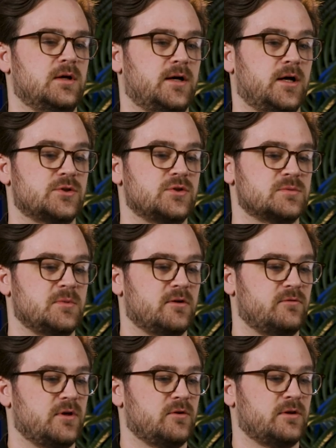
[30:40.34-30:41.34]
actually just made a
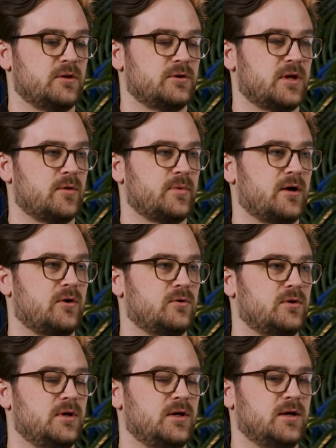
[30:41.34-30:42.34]
video the other day about
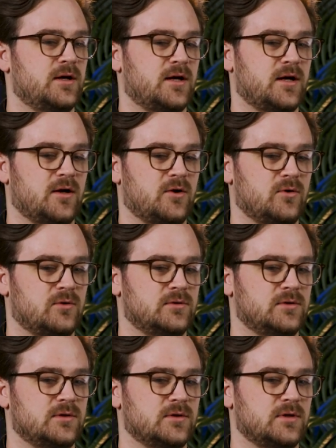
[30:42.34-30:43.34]
how
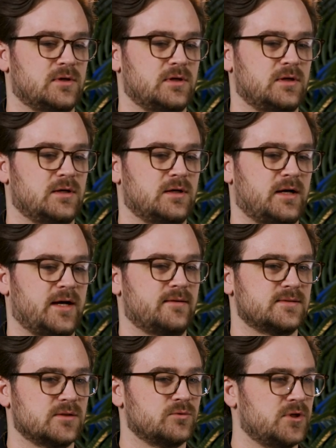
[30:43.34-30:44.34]
I
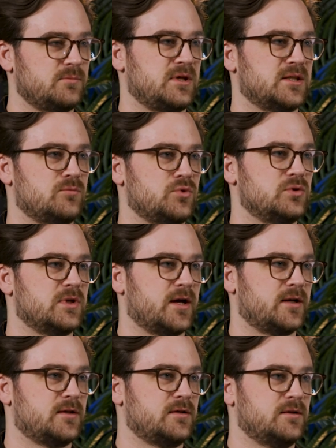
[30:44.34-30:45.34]
have to like really be in the mood to
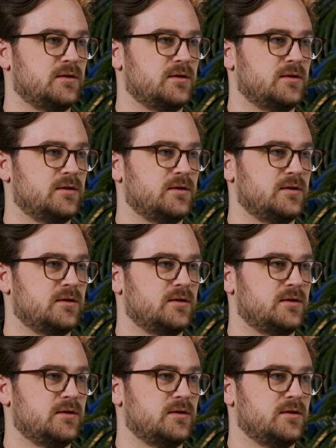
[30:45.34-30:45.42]
edit.